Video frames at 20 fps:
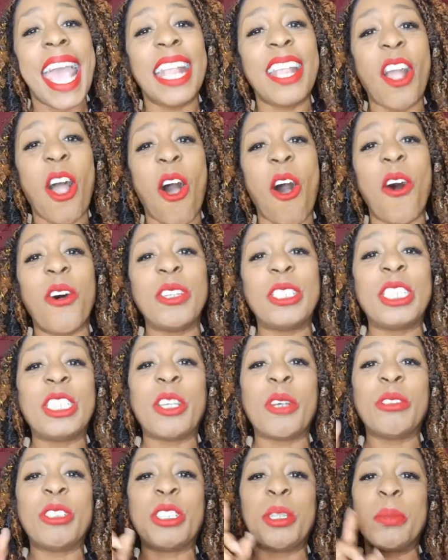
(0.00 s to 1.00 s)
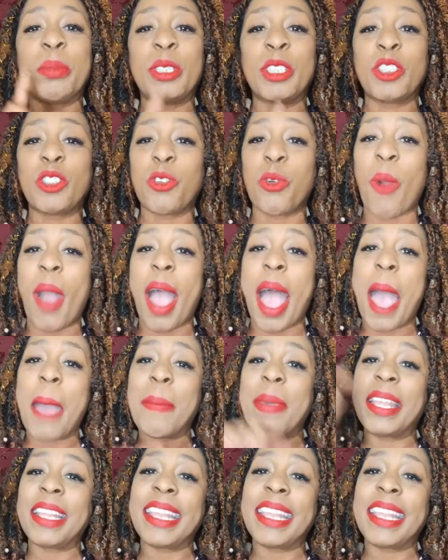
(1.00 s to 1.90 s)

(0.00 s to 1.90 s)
And also subscribe,